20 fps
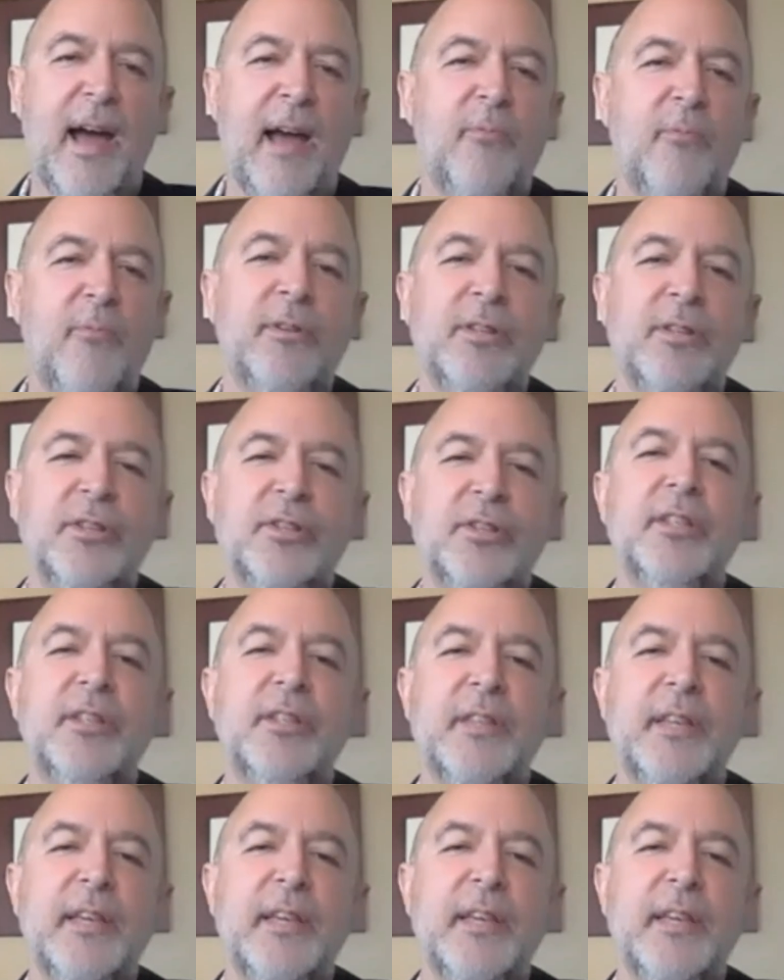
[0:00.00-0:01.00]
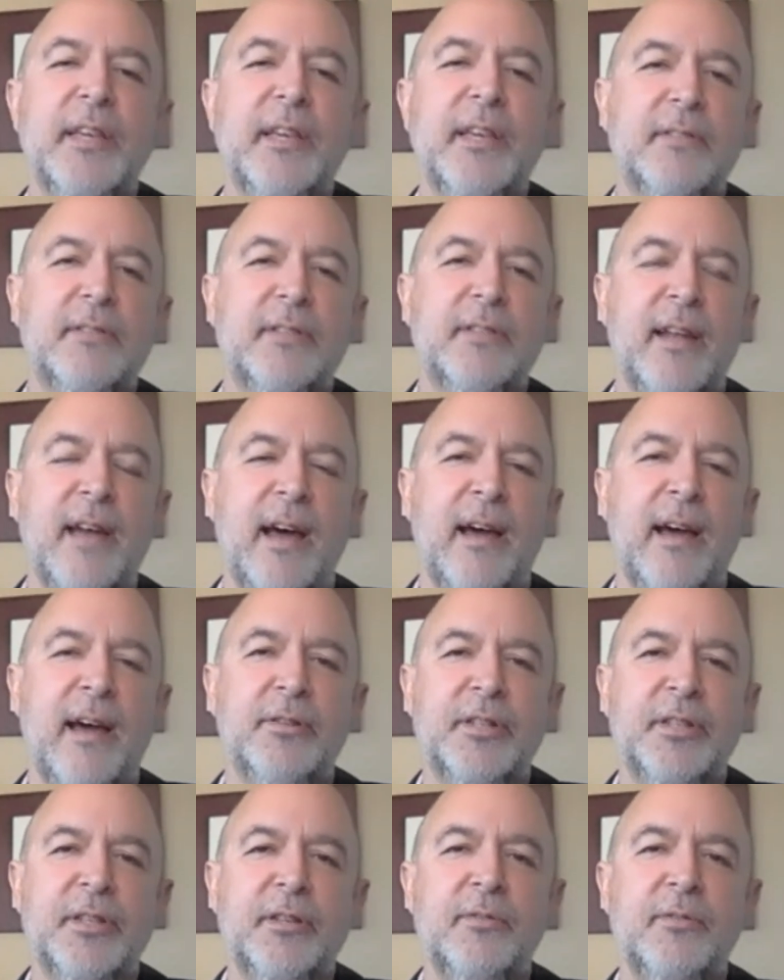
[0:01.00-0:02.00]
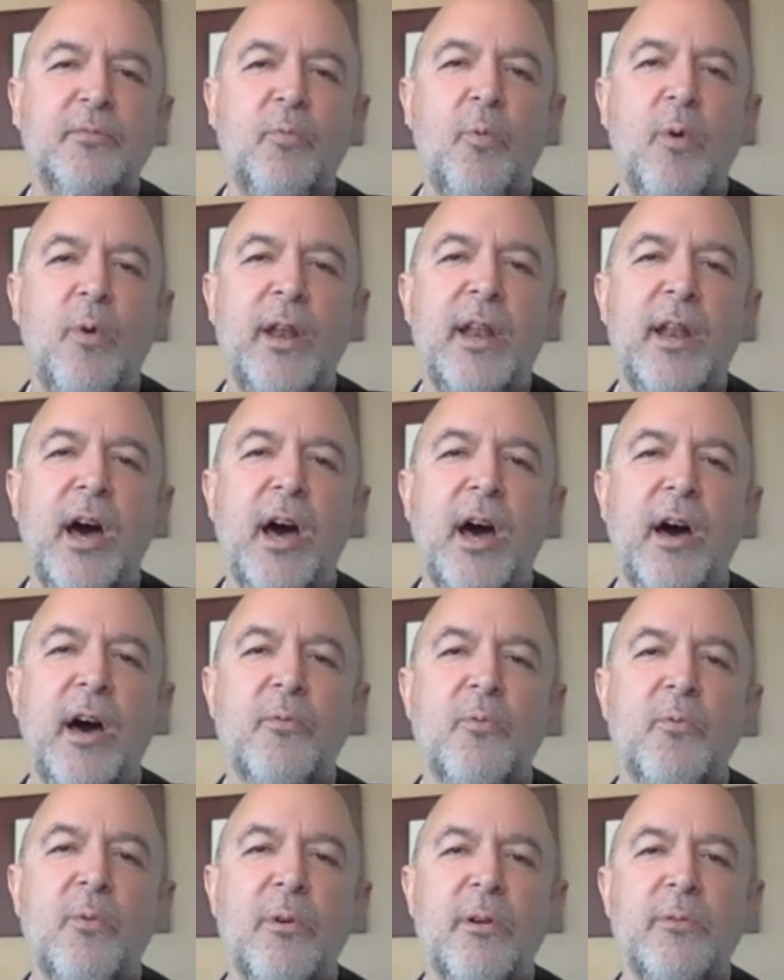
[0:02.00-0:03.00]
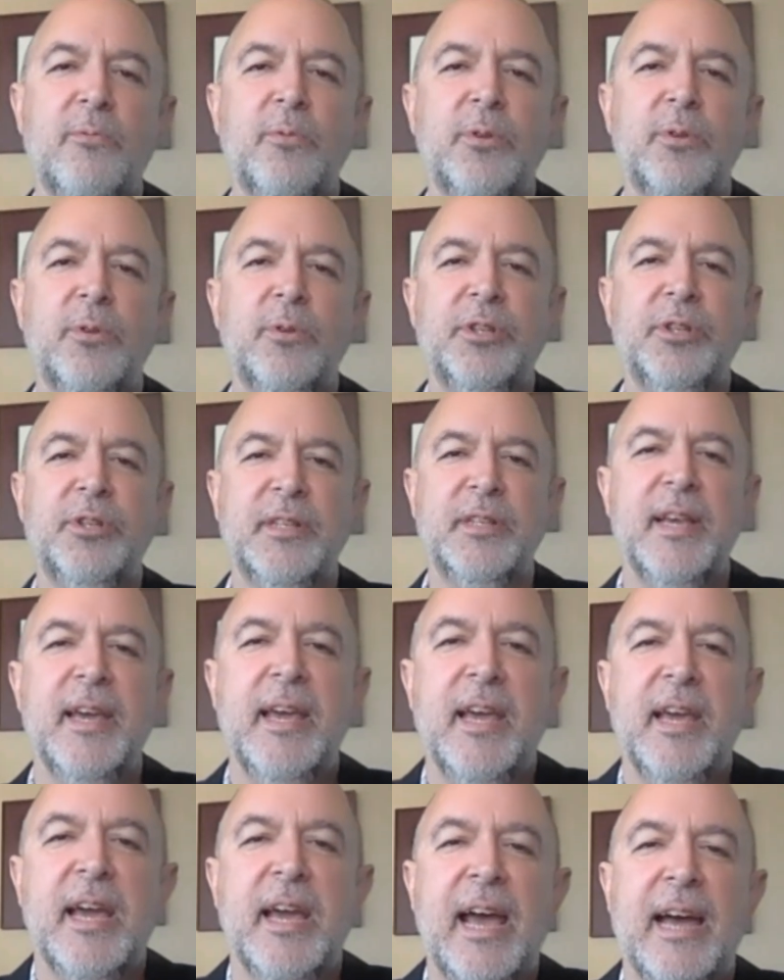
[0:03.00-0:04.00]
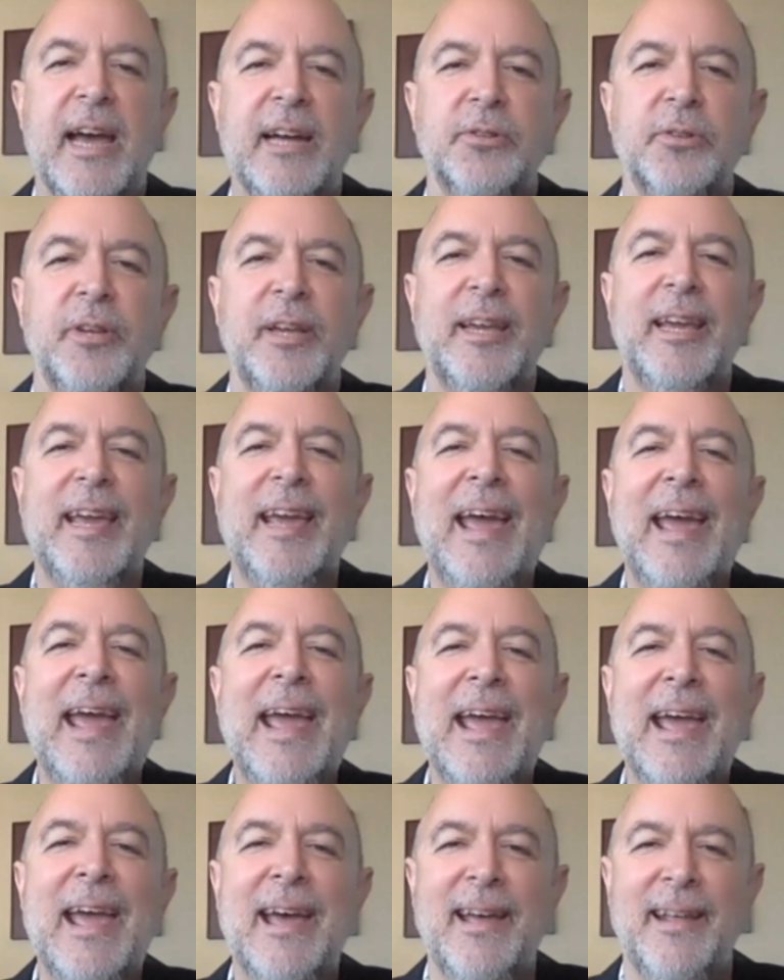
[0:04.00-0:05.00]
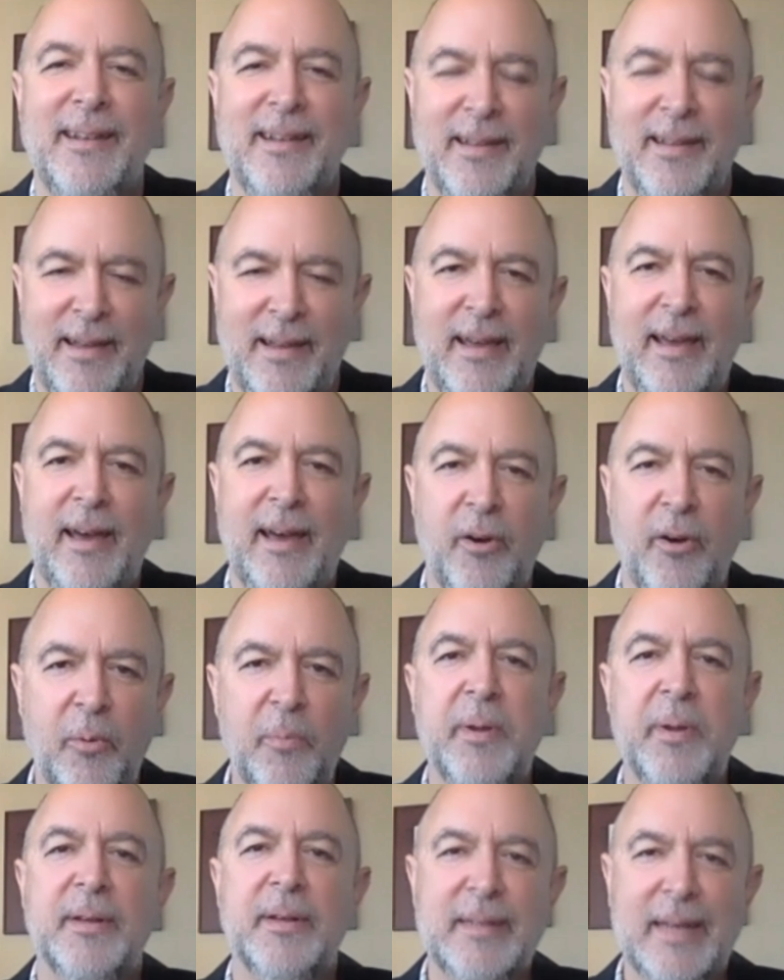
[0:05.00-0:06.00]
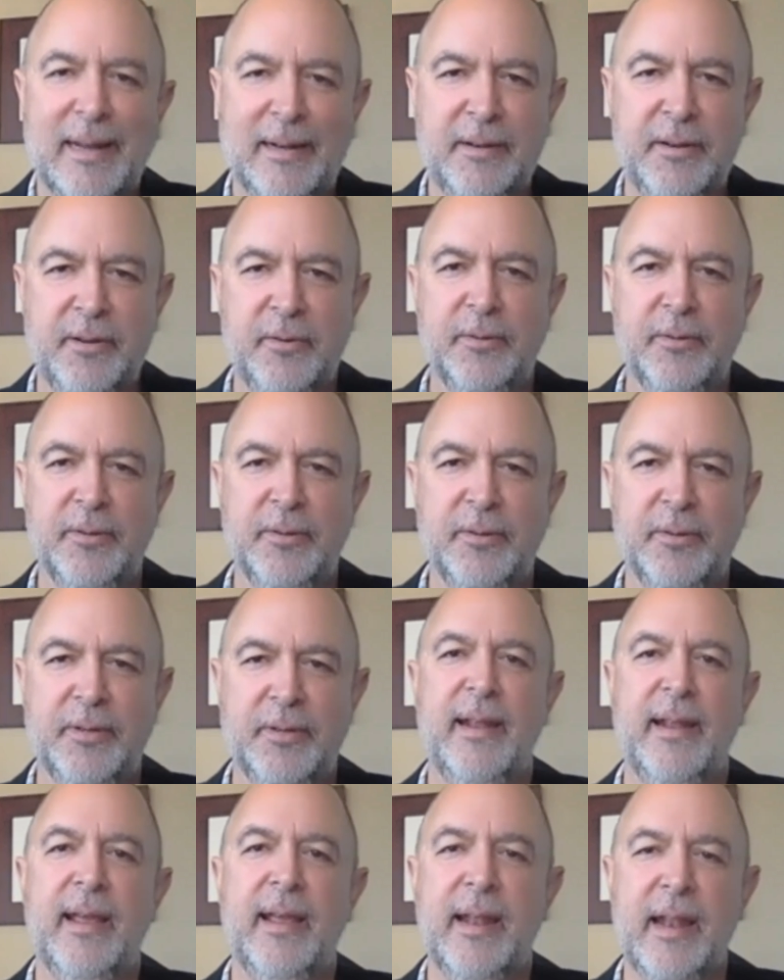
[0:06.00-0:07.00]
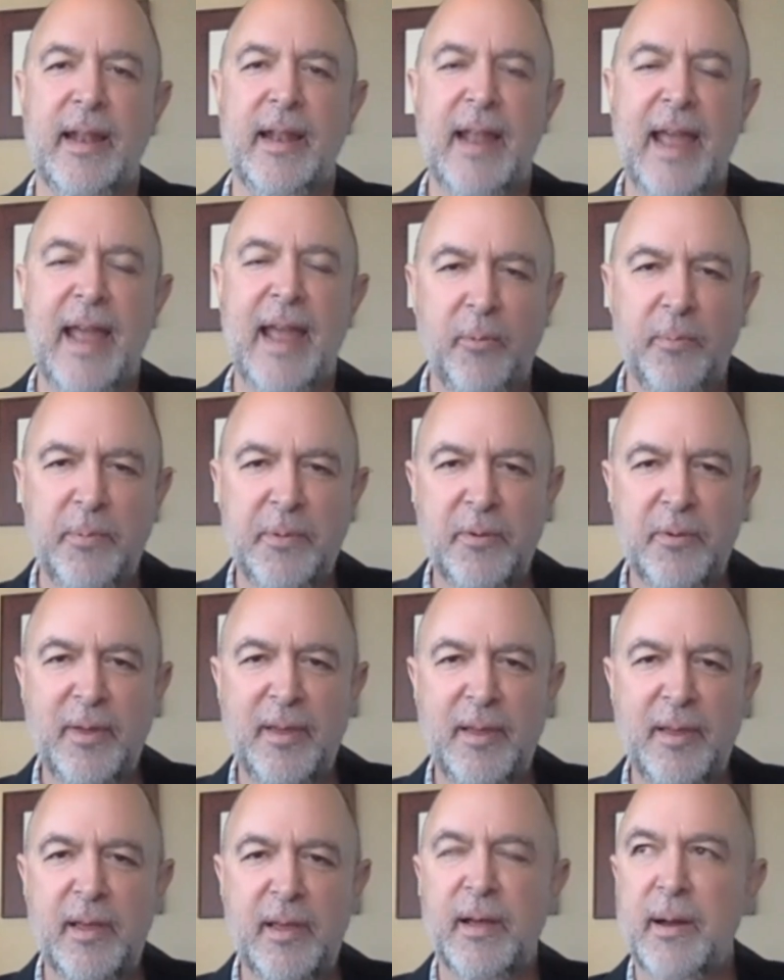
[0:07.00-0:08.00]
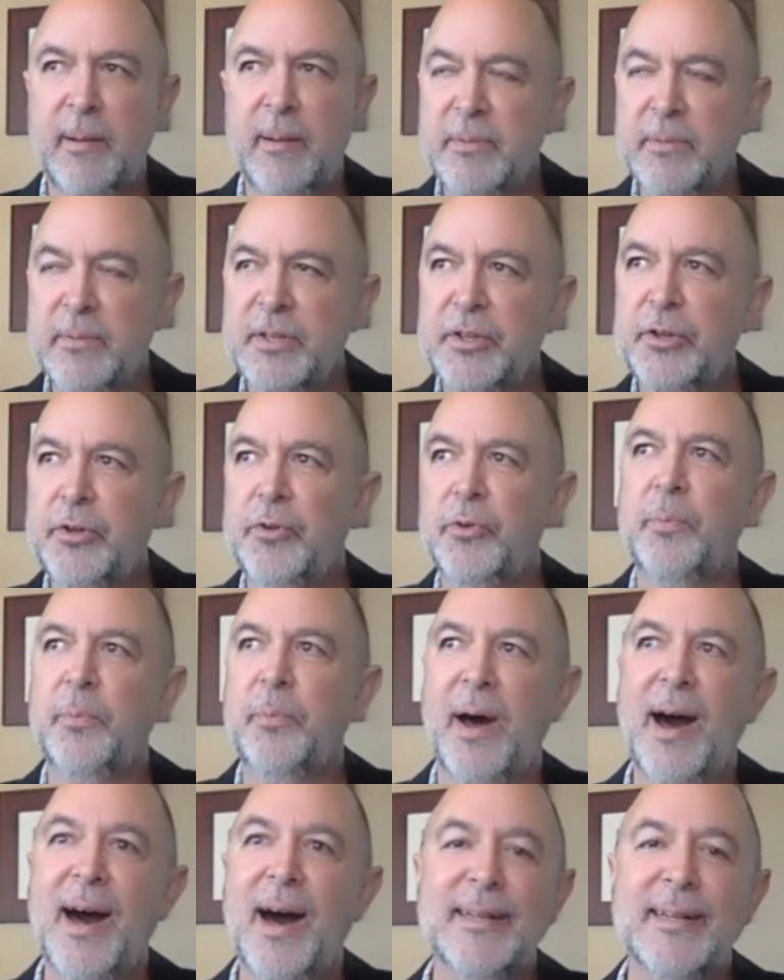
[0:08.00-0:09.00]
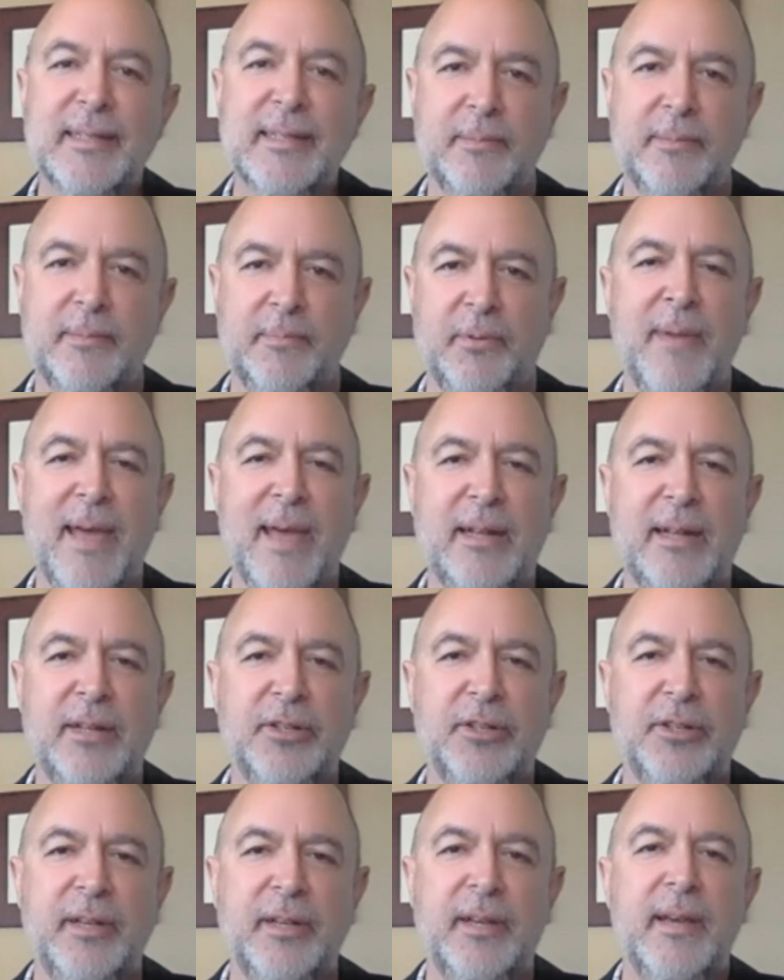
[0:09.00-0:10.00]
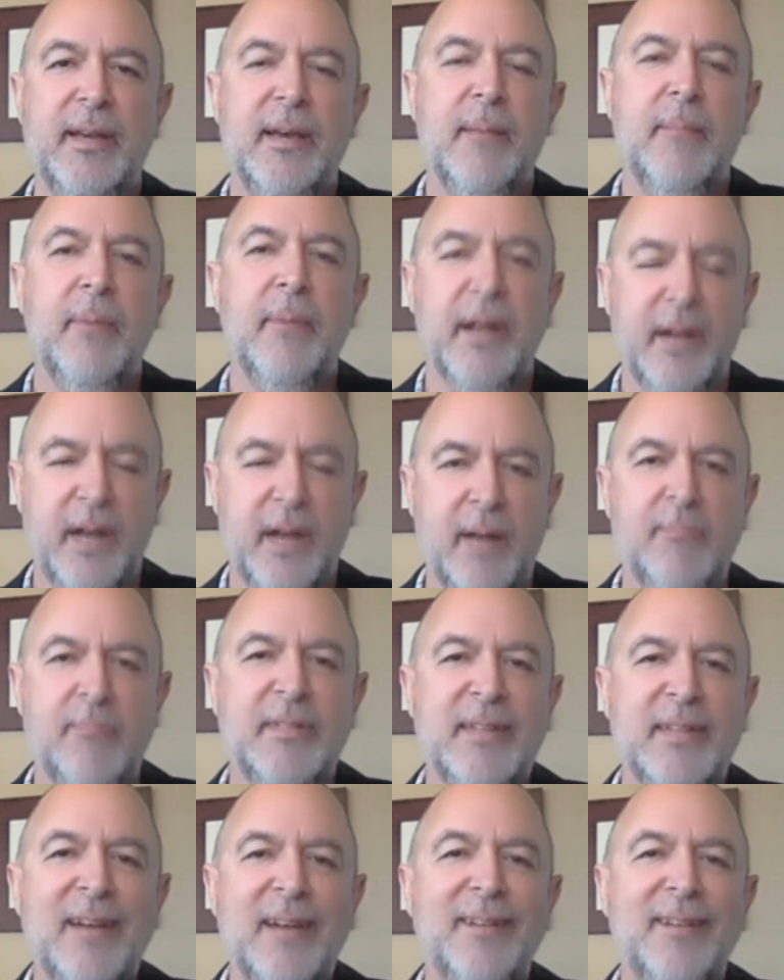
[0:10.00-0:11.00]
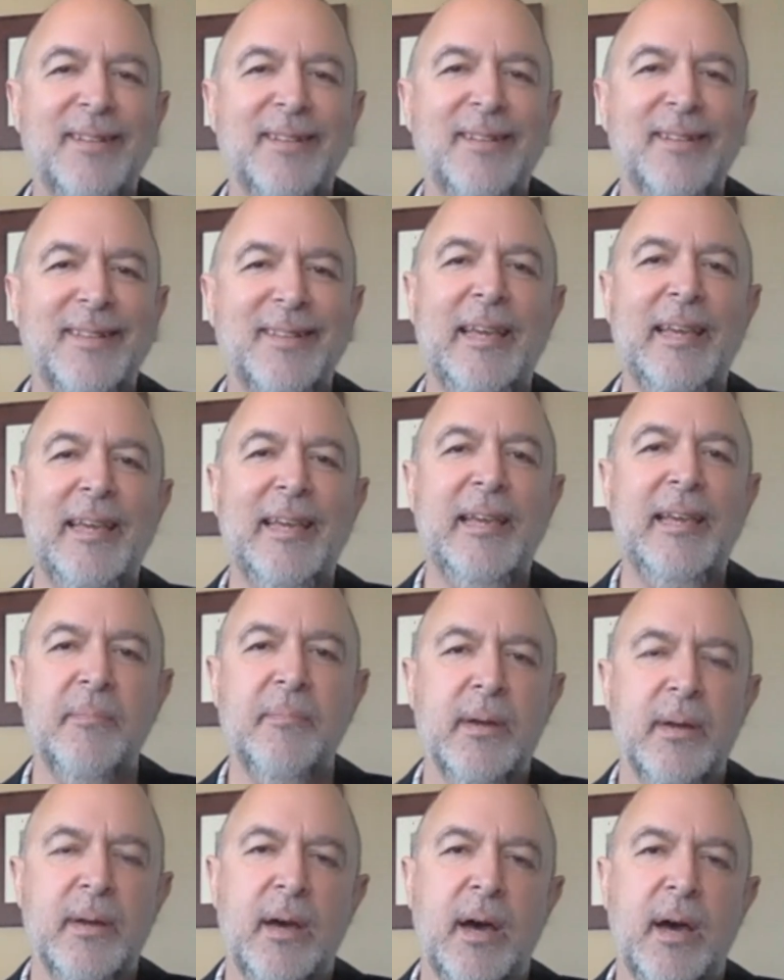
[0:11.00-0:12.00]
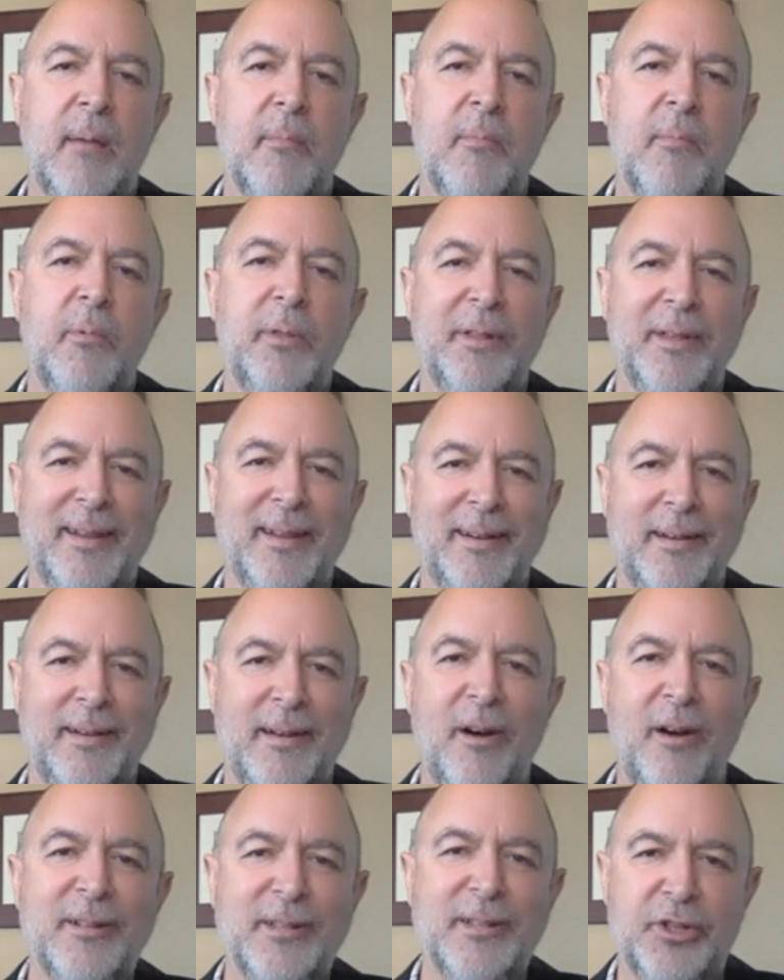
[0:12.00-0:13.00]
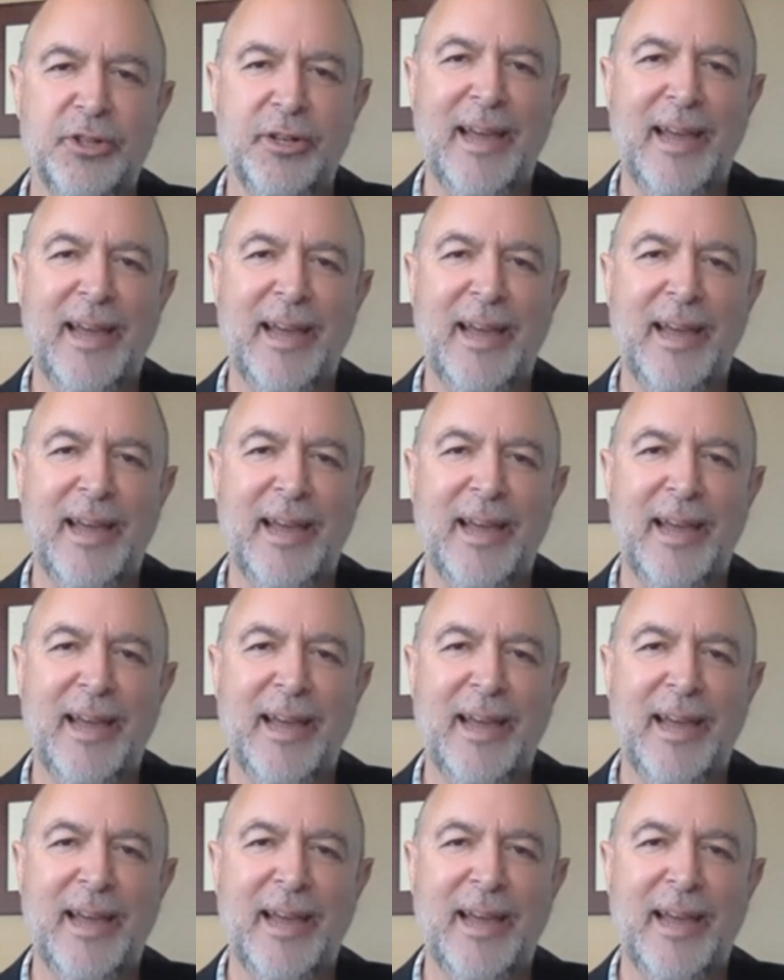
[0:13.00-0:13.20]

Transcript: wouldn't change a thing you said. I would just use one other word, which is Agile can help technical debt and help you to possibly manage it. But it comes down to the team really acknowledging